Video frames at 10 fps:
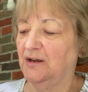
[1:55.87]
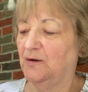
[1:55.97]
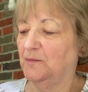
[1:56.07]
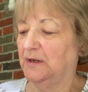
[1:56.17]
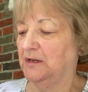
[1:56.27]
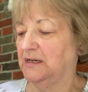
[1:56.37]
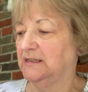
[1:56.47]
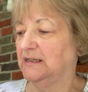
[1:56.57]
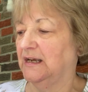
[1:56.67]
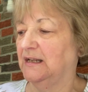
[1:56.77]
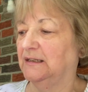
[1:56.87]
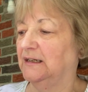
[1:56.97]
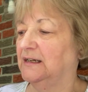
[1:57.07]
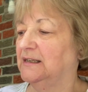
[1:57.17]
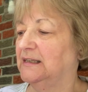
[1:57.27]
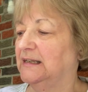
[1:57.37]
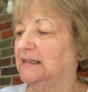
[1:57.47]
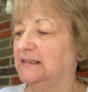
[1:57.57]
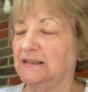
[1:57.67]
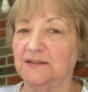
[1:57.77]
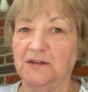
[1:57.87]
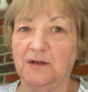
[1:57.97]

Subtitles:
Oh my goodness, I think this is going